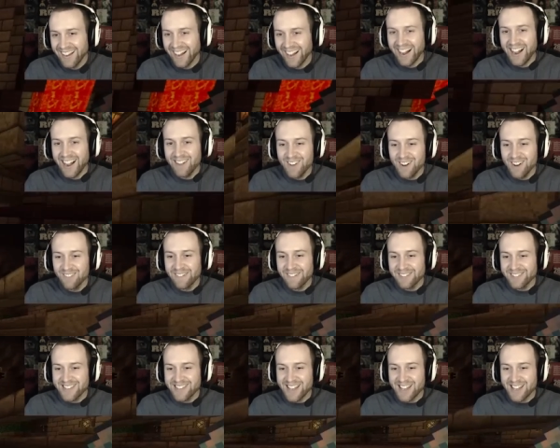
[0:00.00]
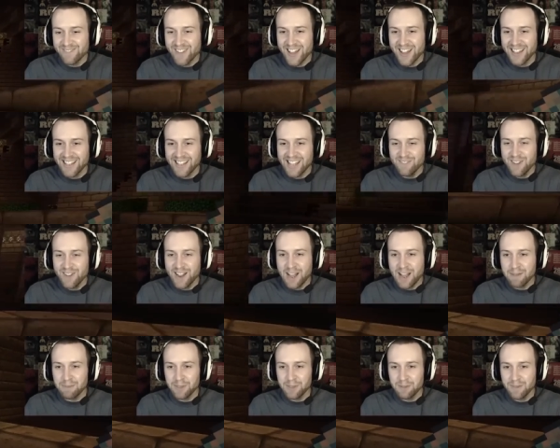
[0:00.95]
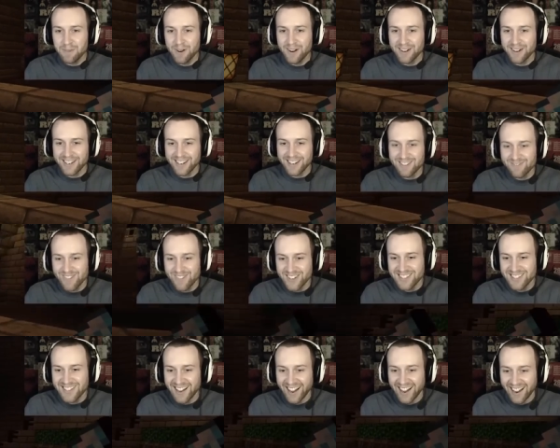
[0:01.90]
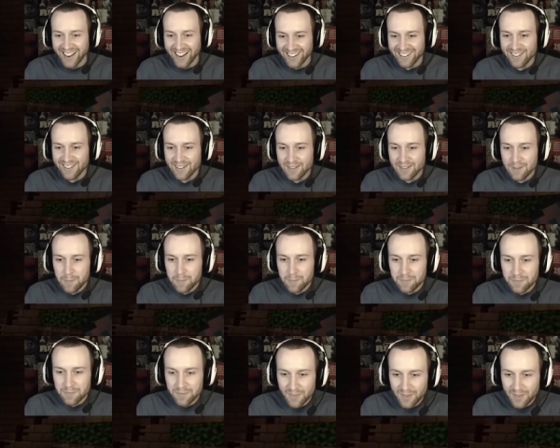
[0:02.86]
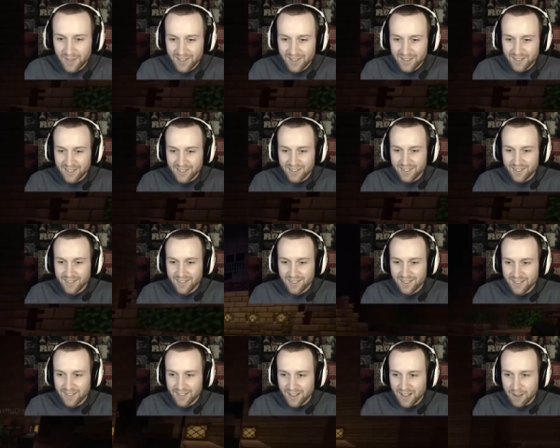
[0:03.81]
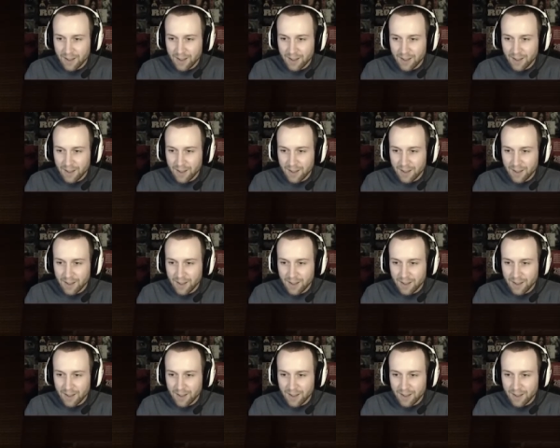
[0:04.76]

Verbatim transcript: I'm almost dead, man. I gave my apple to Mark, and I'm gonna die. That's so sad.